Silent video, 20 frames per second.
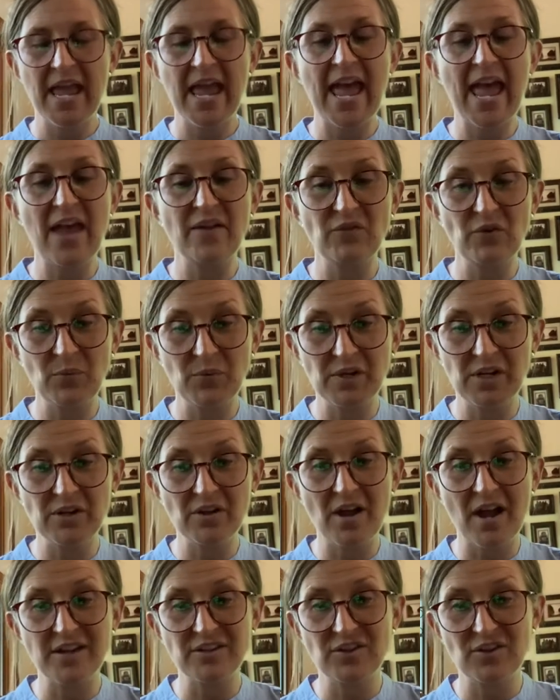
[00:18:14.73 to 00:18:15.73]
Everyone had
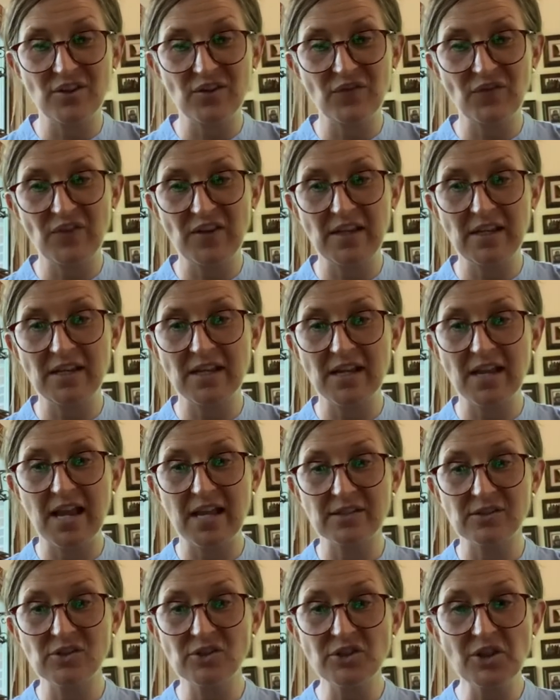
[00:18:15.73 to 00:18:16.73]
got to their feet,
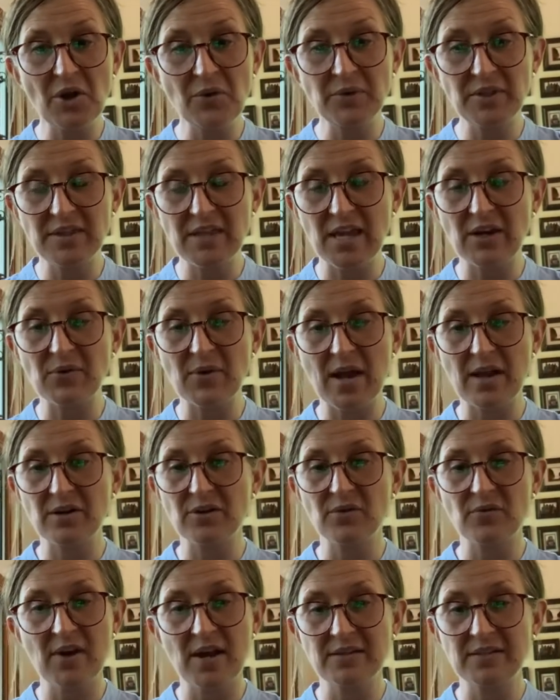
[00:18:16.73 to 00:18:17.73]
and slowly they crowded
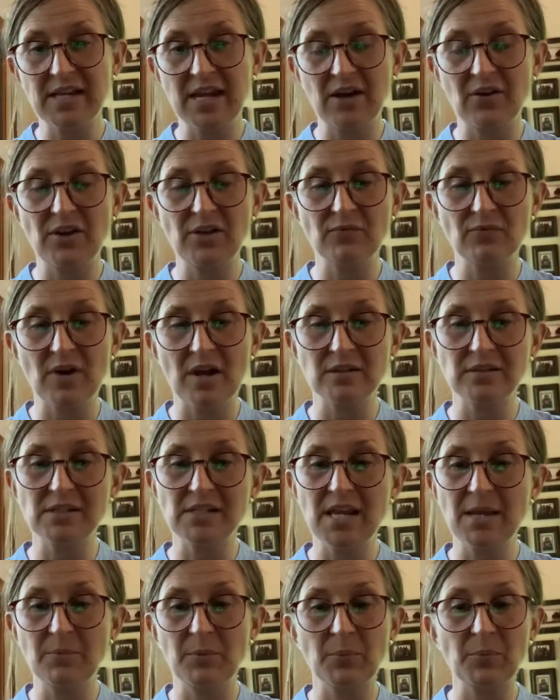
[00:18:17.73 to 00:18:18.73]
around Harry and Ron's
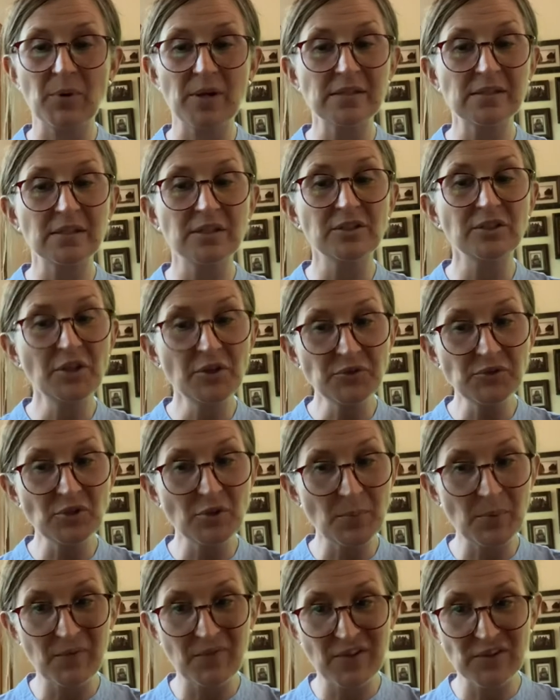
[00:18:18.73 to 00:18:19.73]
table, pressing closer to
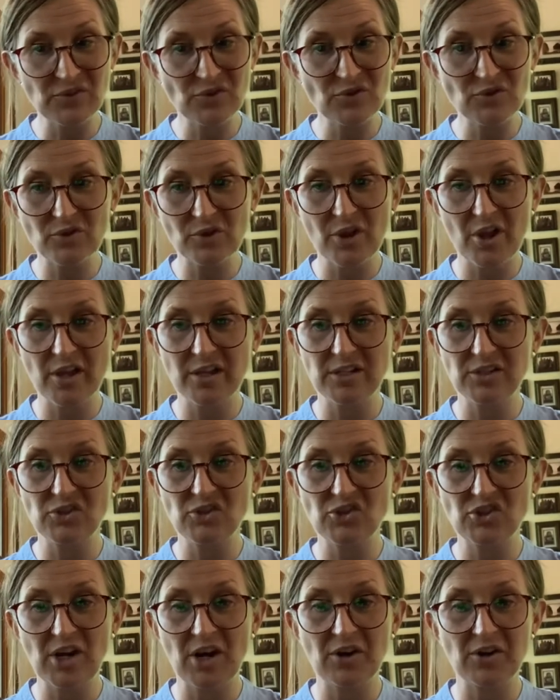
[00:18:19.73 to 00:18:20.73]
Professor Trelawney's
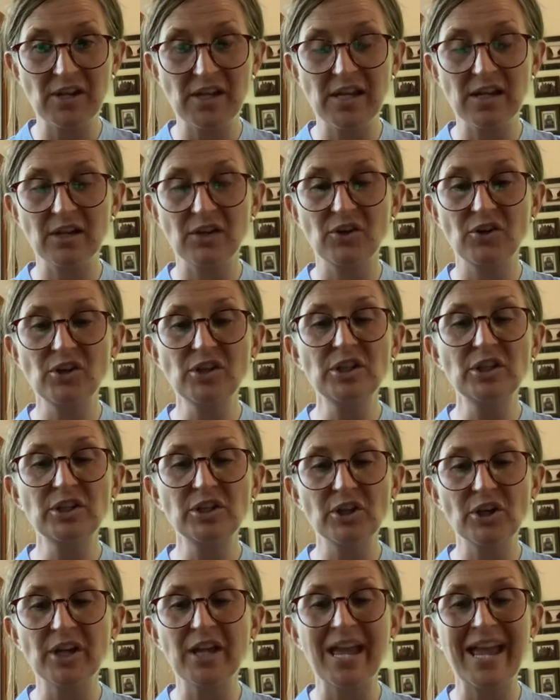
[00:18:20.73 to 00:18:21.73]
chair to get a good
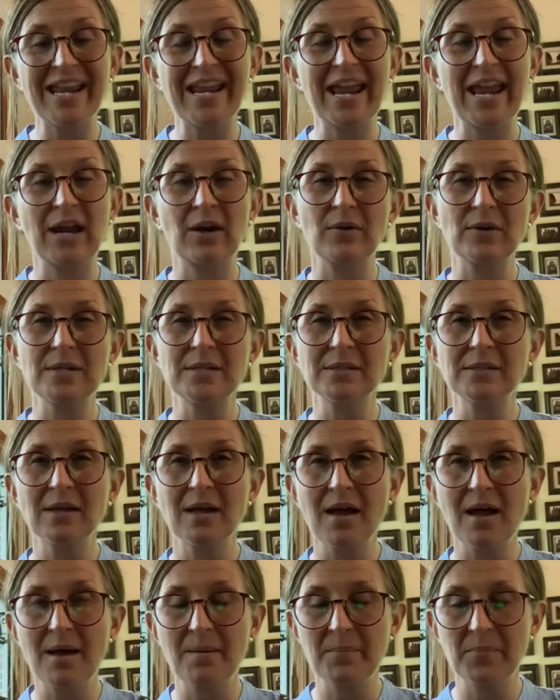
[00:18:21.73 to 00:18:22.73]
look at Harry's
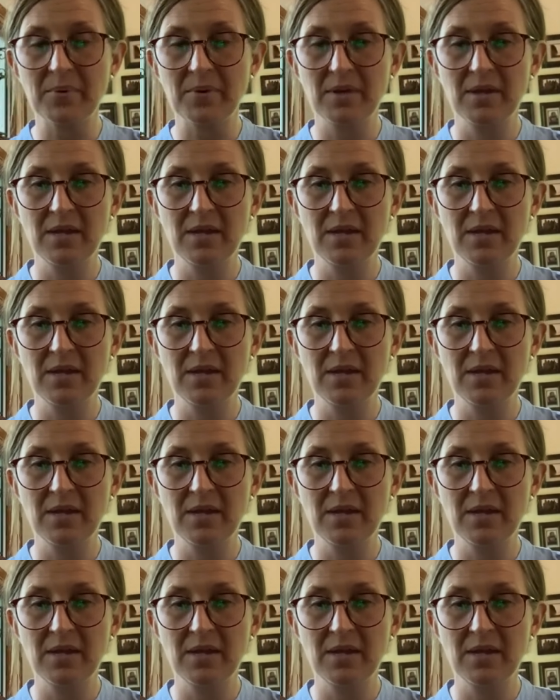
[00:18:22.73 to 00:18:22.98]
cup.